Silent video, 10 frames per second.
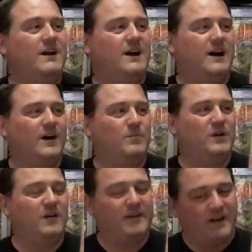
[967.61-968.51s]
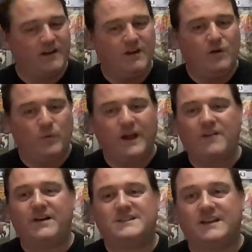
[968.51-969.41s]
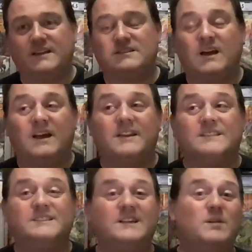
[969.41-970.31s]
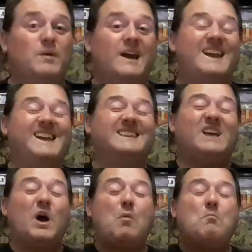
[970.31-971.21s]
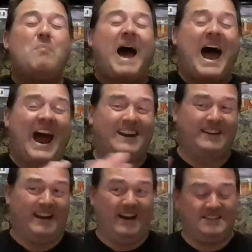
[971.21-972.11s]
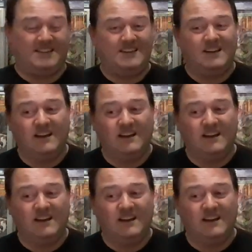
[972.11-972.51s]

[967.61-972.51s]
But yeah, we have our tickets. The cinema is packed out.